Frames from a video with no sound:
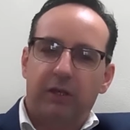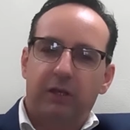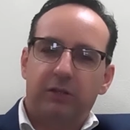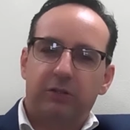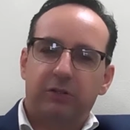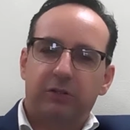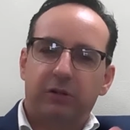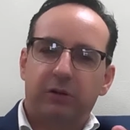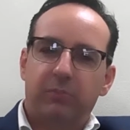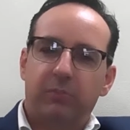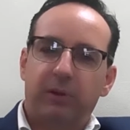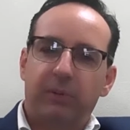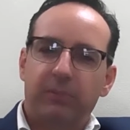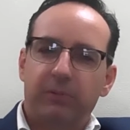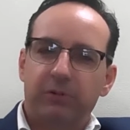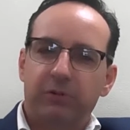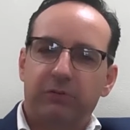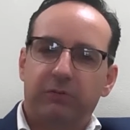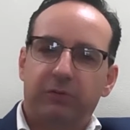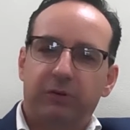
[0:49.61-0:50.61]
So
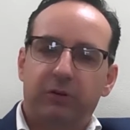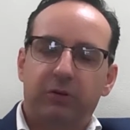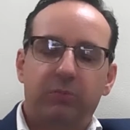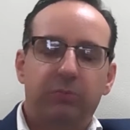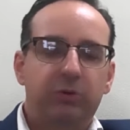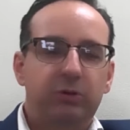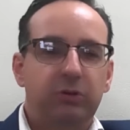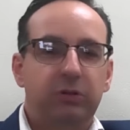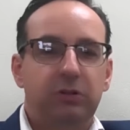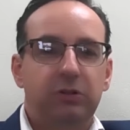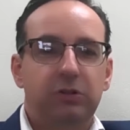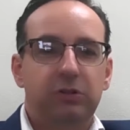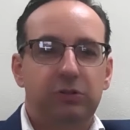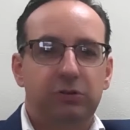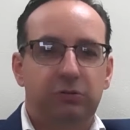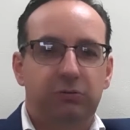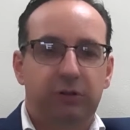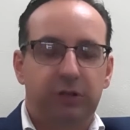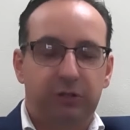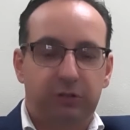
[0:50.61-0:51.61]
members of the community
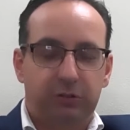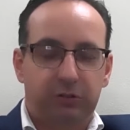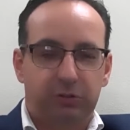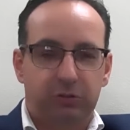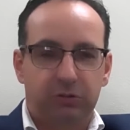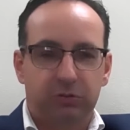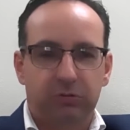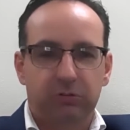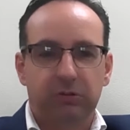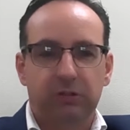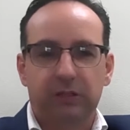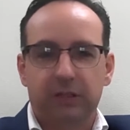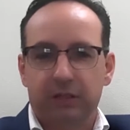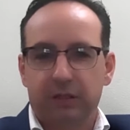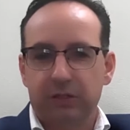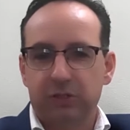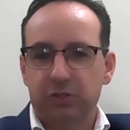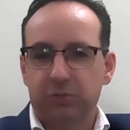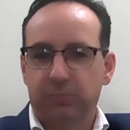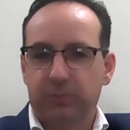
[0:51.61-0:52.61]
should rest assured that
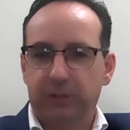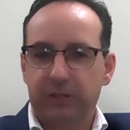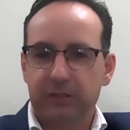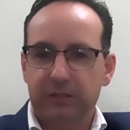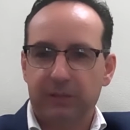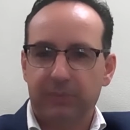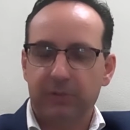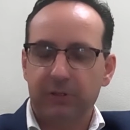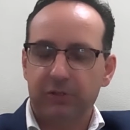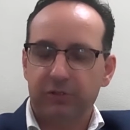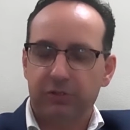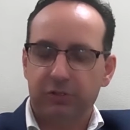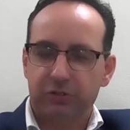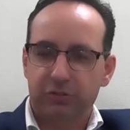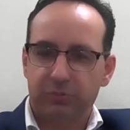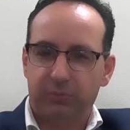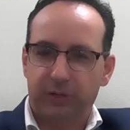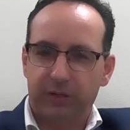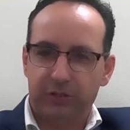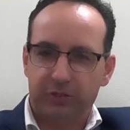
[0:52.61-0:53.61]
this pandemic
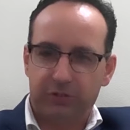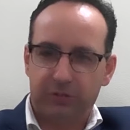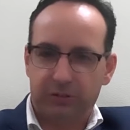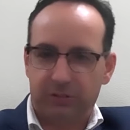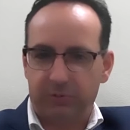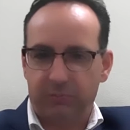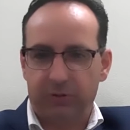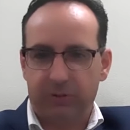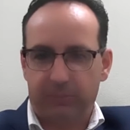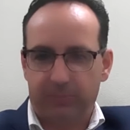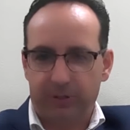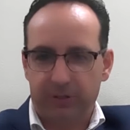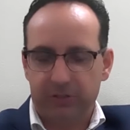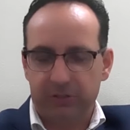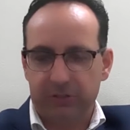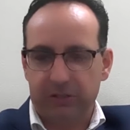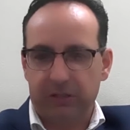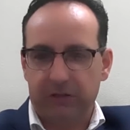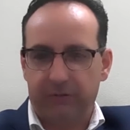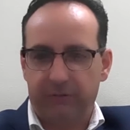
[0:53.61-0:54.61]
situation that we are
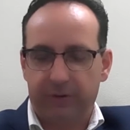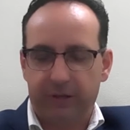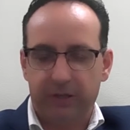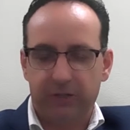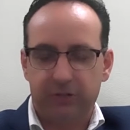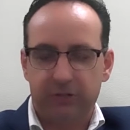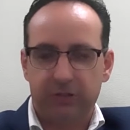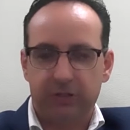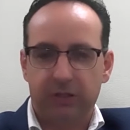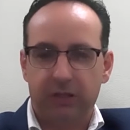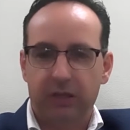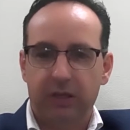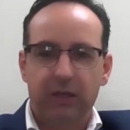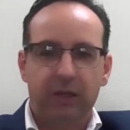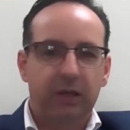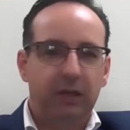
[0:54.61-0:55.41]
presently facing